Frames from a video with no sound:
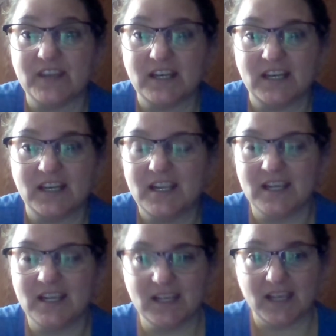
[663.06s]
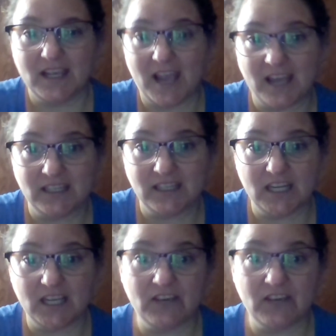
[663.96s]
it. And
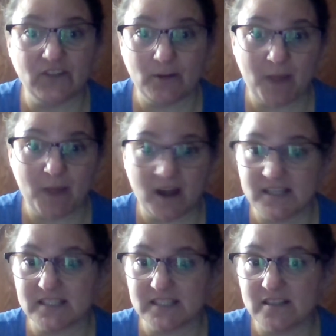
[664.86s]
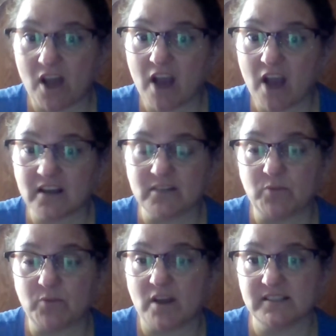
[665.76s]
if their body's not going to
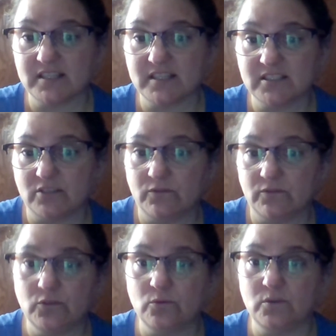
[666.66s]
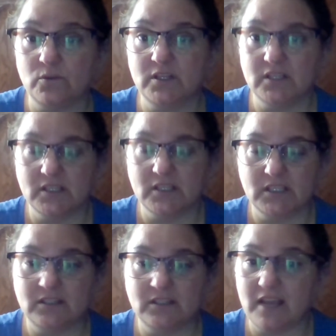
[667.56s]
process the food,
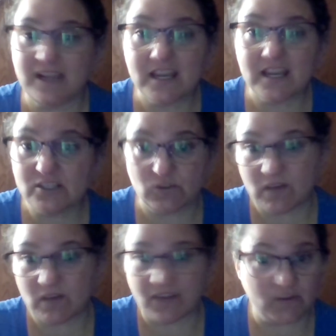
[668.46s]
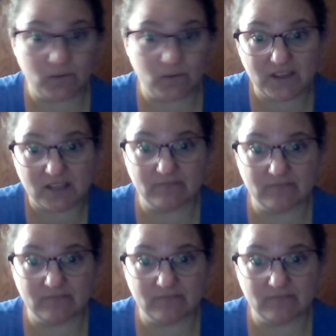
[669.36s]
they can't do nothing with it.